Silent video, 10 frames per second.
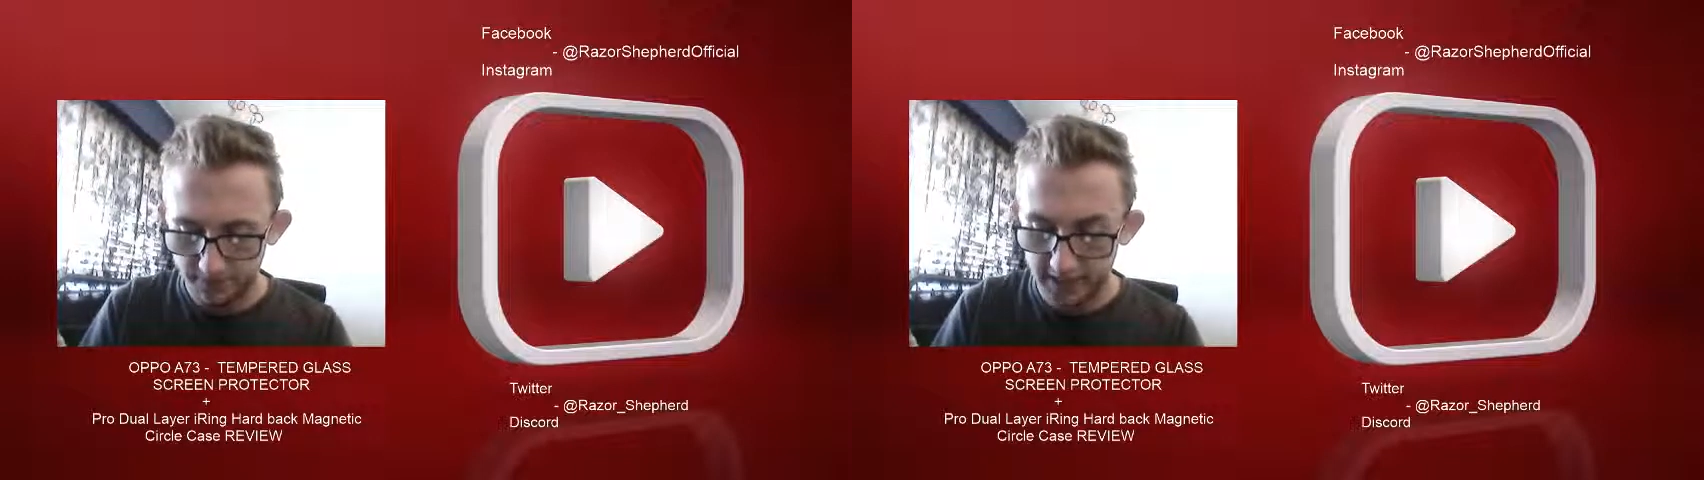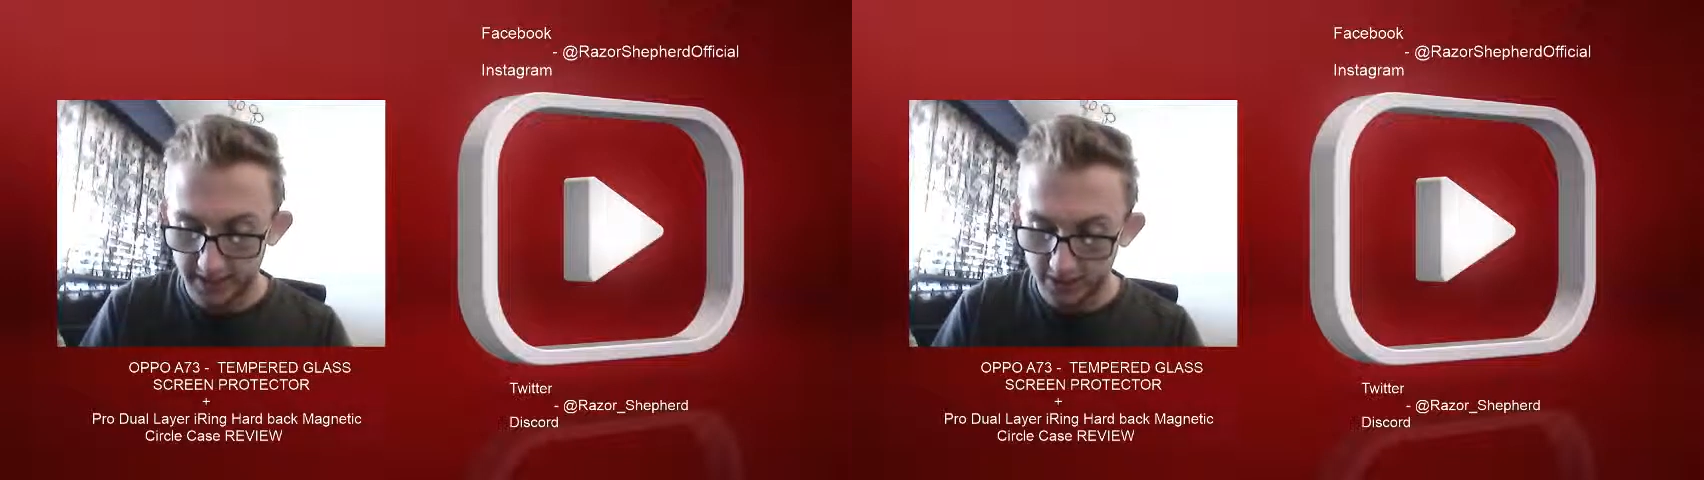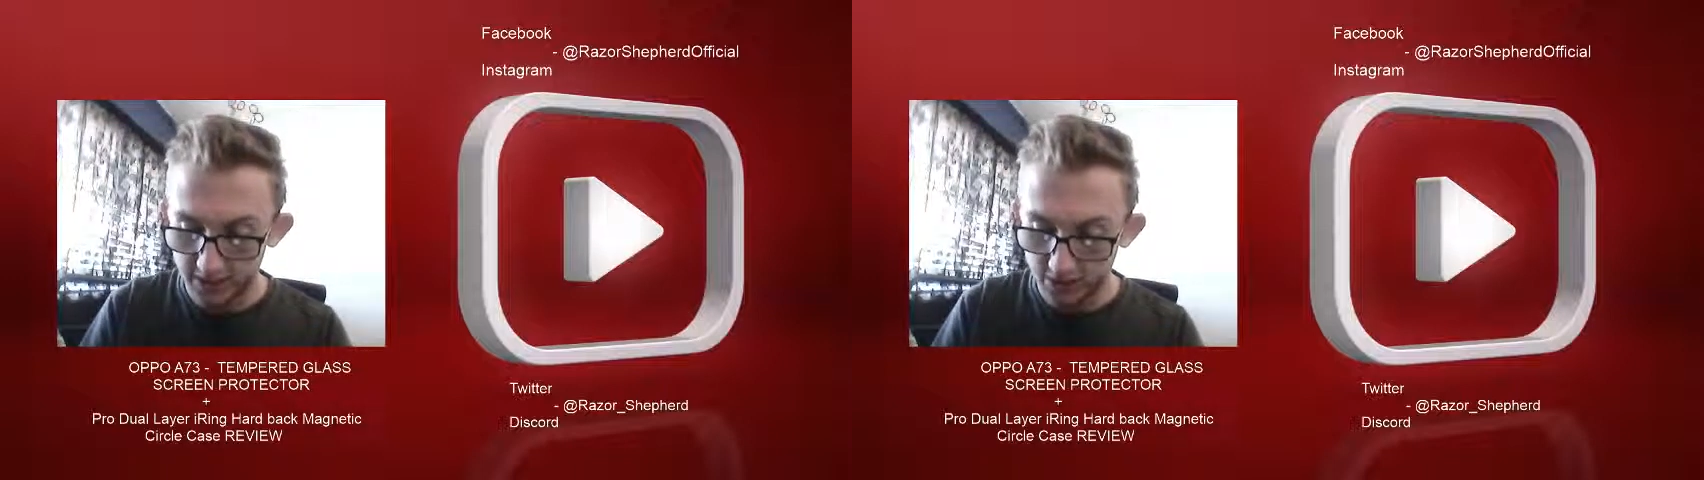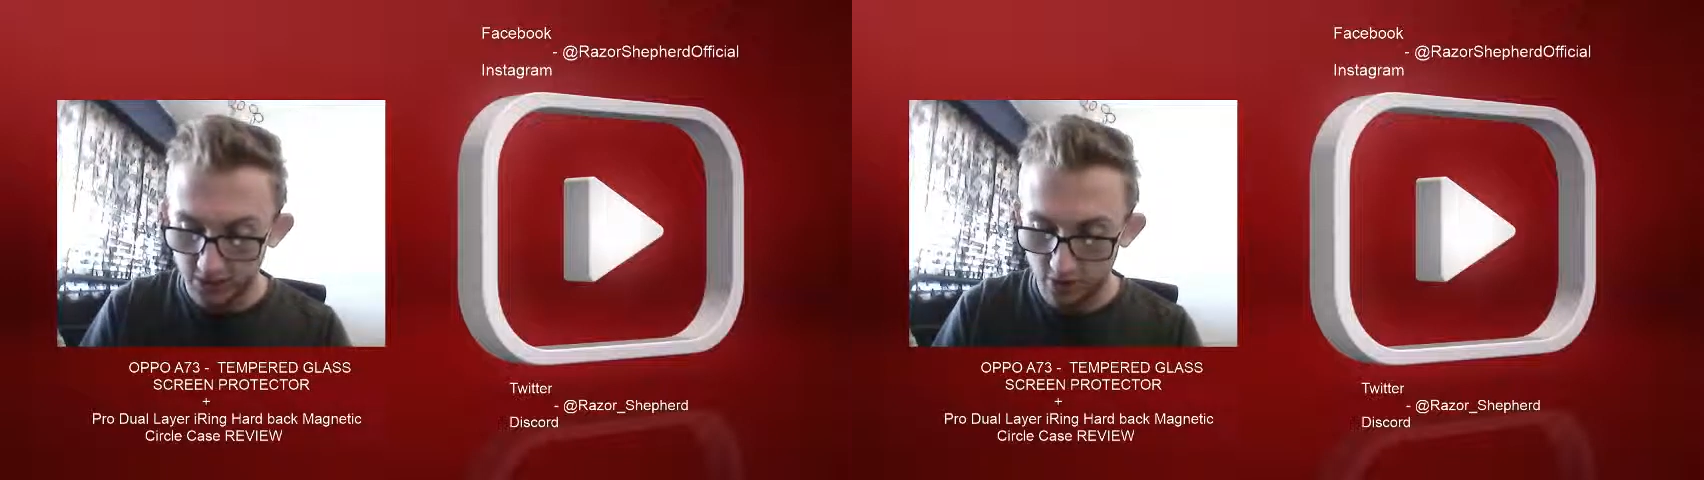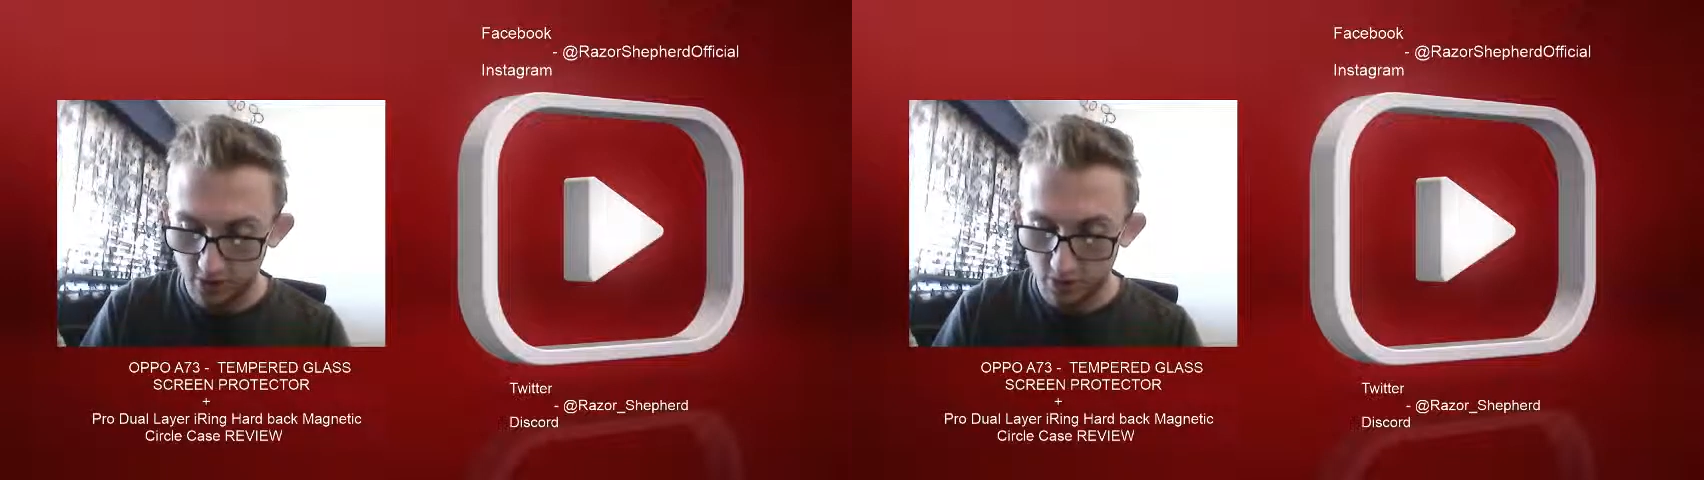It does
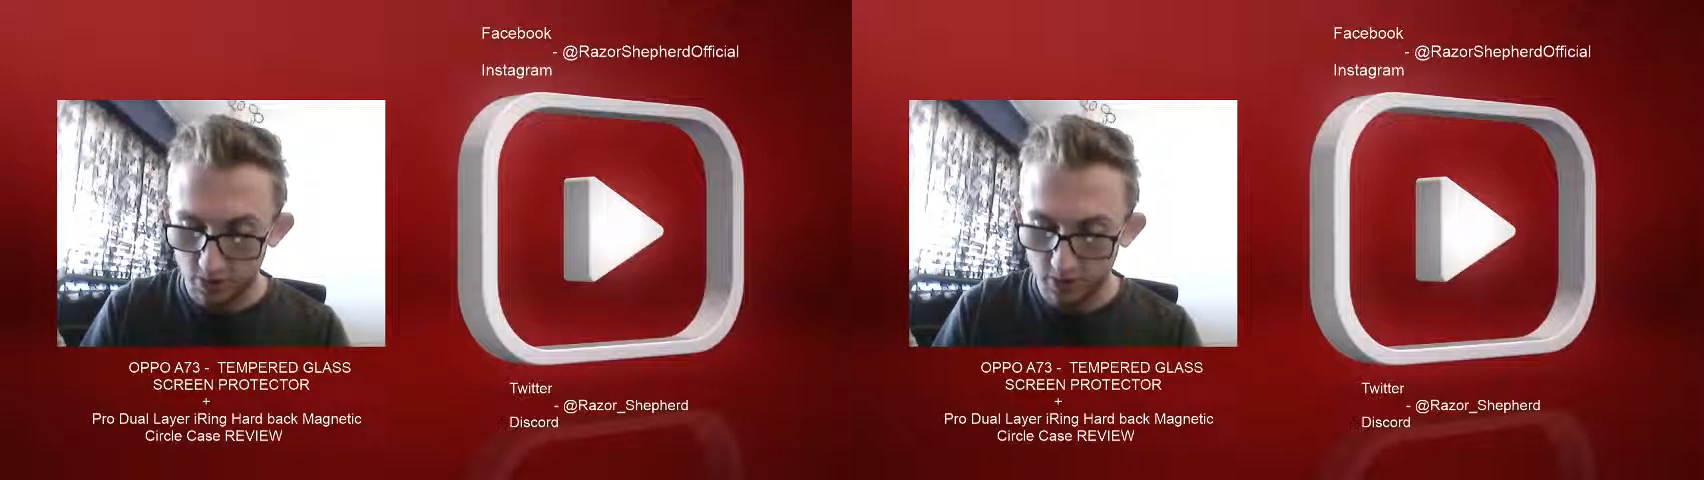suit the phone quite